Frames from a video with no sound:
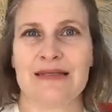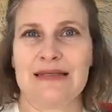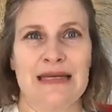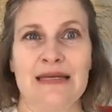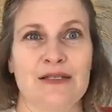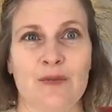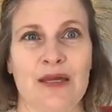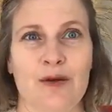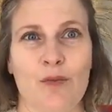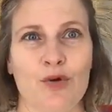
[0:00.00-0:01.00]
seen to
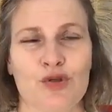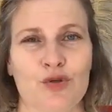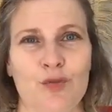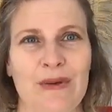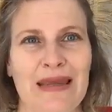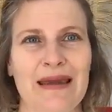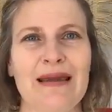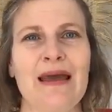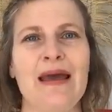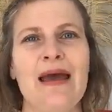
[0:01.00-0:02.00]
be an emotional being.